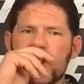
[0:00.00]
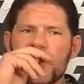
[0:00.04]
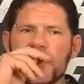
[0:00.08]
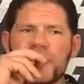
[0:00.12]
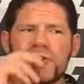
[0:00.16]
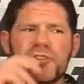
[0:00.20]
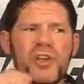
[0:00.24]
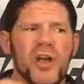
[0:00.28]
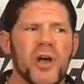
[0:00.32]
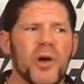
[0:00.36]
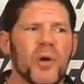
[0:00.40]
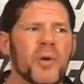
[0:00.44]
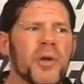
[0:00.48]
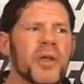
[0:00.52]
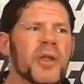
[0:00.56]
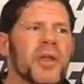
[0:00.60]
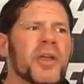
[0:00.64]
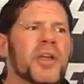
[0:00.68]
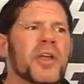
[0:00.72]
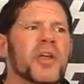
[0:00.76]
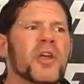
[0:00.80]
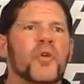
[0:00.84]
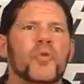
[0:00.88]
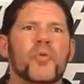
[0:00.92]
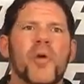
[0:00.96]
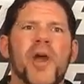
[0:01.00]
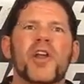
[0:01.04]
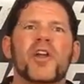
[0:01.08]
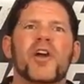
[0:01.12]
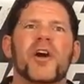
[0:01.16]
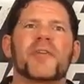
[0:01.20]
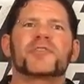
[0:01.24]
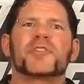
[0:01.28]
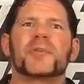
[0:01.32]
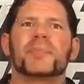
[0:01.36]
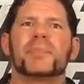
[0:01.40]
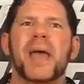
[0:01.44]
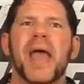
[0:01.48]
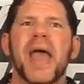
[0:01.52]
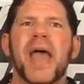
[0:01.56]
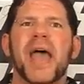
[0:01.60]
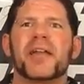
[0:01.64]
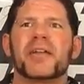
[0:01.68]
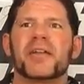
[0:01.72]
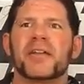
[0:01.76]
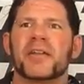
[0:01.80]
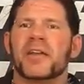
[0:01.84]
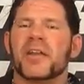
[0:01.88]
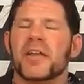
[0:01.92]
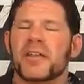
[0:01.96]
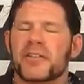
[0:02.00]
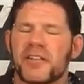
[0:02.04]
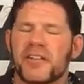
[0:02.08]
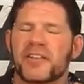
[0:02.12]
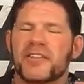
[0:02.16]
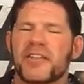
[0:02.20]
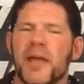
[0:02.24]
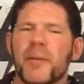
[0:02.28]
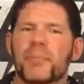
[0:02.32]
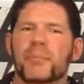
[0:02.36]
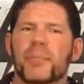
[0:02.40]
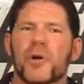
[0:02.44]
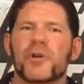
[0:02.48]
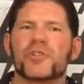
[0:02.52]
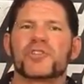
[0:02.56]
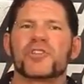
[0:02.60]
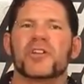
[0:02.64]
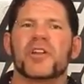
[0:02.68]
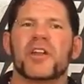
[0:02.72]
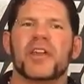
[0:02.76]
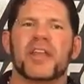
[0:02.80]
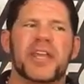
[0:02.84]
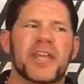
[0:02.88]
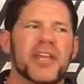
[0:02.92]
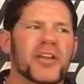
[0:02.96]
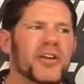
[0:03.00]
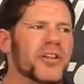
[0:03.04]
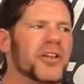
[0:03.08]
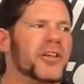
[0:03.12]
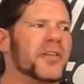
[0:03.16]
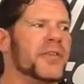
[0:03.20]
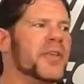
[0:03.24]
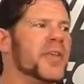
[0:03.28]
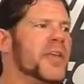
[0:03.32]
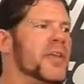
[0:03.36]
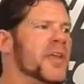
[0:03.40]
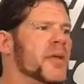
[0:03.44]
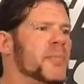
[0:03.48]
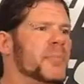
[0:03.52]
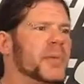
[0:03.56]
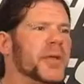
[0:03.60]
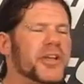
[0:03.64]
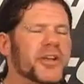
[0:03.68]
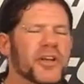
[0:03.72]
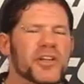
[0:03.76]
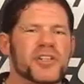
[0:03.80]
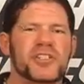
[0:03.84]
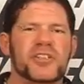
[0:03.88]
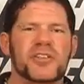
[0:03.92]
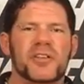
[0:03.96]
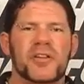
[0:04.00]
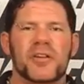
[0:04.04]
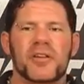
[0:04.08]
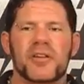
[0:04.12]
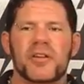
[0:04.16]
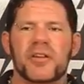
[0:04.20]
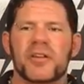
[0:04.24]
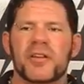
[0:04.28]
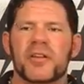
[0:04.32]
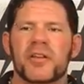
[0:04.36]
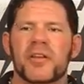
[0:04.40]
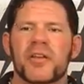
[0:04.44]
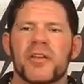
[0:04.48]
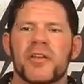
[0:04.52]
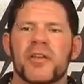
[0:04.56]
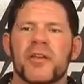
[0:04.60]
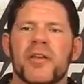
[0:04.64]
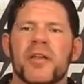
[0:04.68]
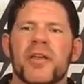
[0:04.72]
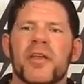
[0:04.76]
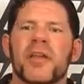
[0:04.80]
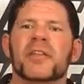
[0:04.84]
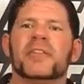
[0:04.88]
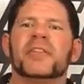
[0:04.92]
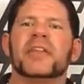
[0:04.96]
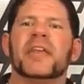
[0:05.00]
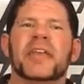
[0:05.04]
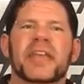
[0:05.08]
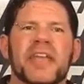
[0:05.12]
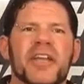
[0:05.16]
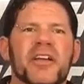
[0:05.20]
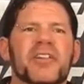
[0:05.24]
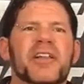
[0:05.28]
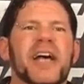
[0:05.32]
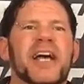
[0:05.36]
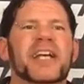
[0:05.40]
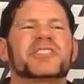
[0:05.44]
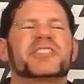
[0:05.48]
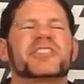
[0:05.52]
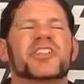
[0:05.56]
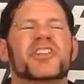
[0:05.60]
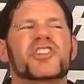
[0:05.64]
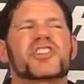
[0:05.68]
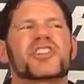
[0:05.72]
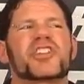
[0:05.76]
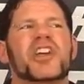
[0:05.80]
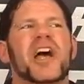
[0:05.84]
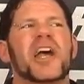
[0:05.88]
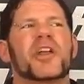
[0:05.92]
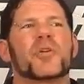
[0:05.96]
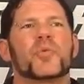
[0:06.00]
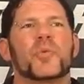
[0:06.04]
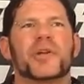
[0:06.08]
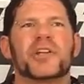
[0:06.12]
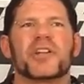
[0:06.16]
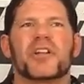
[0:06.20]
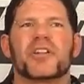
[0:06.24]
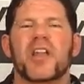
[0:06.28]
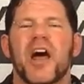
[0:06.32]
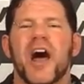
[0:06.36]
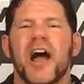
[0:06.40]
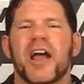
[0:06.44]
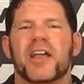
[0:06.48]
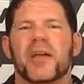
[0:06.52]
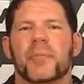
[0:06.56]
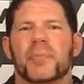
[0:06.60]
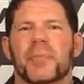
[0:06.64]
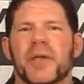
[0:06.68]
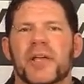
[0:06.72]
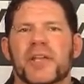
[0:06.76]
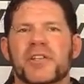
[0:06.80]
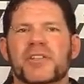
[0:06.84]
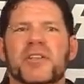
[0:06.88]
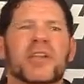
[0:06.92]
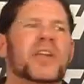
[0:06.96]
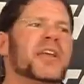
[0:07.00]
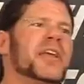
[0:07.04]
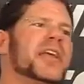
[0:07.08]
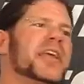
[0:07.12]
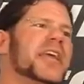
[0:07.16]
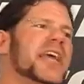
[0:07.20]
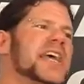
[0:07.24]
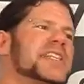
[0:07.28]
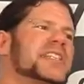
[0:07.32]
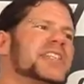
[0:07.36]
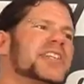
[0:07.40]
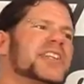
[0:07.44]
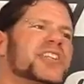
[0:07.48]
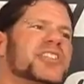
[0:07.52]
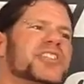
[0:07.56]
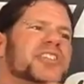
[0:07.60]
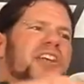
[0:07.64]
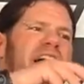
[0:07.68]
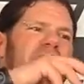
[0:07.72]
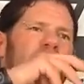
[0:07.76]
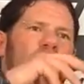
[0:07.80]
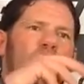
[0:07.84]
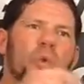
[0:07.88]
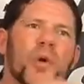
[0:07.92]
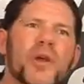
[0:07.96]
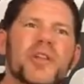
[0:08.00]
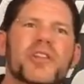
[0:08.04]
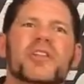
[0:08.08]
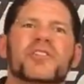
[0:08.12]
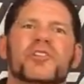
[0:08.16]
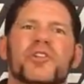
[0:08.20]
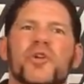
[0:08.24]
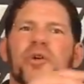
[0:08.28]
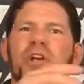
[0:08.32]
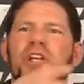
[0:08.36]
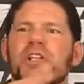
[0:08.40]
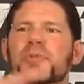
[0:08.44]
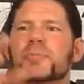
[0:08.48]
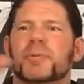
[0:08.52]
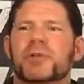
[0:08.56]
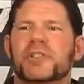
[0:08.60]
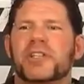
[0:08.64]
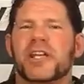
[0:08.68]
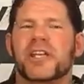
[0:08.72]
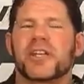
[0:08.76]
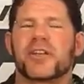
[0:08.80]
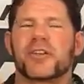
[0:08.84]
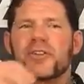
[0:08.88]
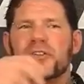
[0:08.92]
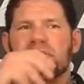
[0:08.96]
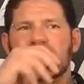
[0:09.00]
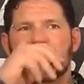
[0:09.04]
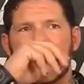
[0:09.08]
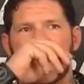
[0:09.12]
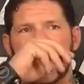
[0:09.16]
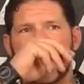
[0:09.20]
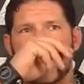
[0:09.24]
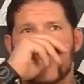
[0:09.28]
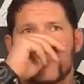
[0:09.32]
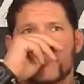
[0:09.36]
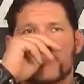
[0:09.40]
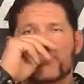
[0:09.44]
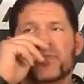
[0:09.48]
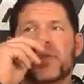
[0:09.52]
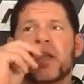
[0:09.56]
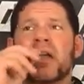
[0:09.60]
So right off the bat, the tempo is on the heel because the heel has to decide when the lockup is. He has to decide when to do each particular thing.